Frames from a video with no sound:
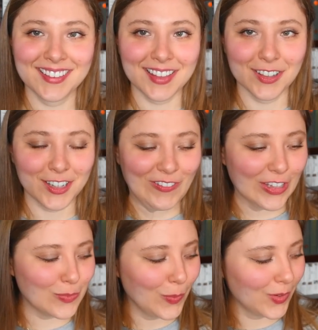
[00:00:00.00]
the look of
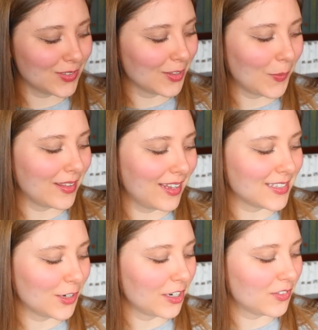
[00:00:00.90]
these books and the way they
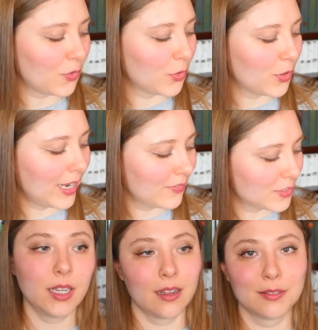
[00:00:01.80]
integrate the photographs.
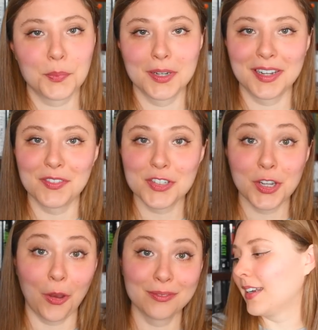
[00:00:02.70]
Yeah, I'm gonna give this a
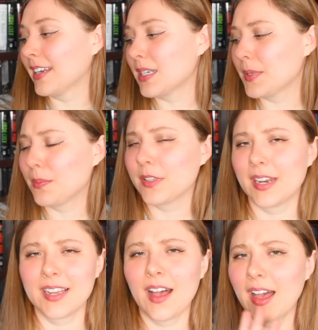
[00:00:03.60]
go. Next up is a book that
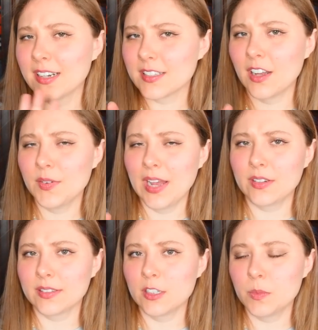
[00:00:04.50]
I kind of saw around a
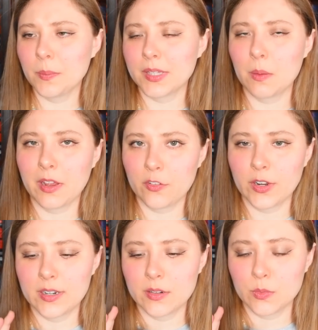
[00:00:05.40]
little bit, but then my
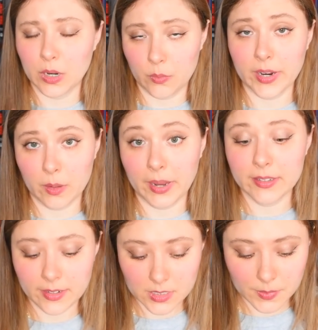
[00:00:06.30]
friend re-
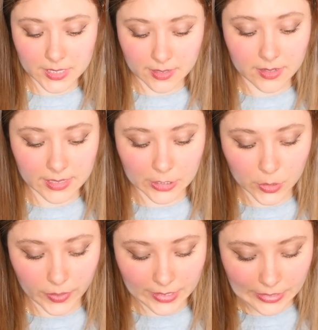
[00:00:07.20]
recommended it to me and said it is actually
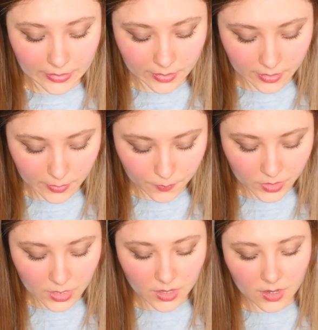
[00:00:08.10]
quite good. Um,
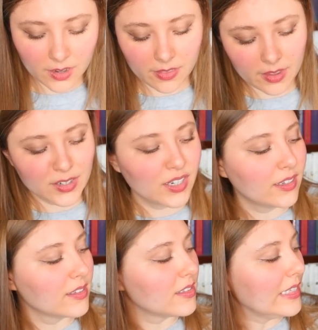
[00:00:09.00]
and that
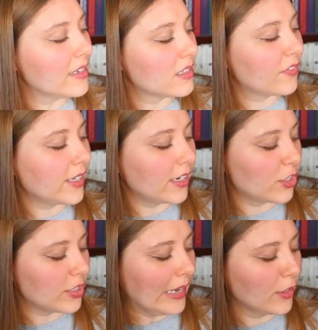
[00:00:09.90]
is These Fleeting
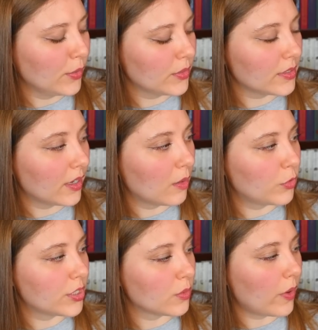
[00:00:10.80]
Shadows, um,
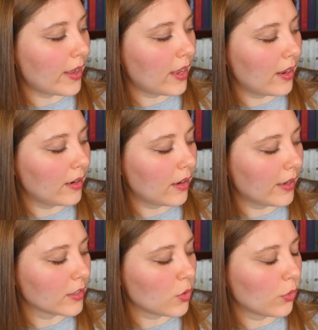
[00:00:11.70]
which is a YA, I
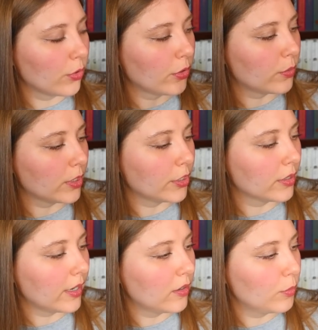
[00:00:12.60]
guess, horror thriller
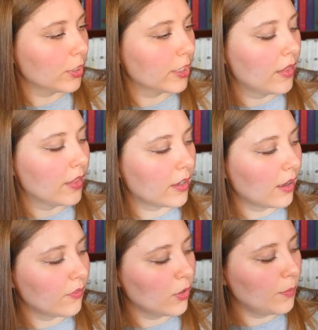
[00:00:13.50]
kind of book. The
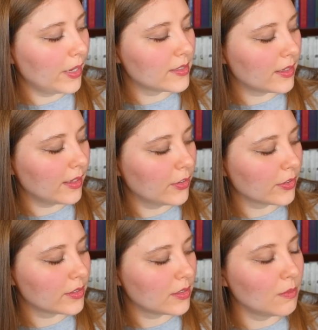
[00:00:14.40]
cover basically
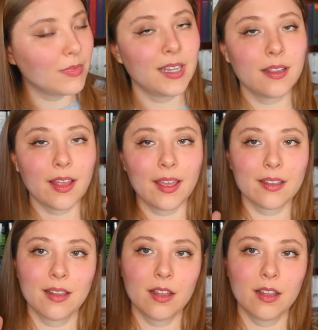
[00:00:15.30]
looks to me like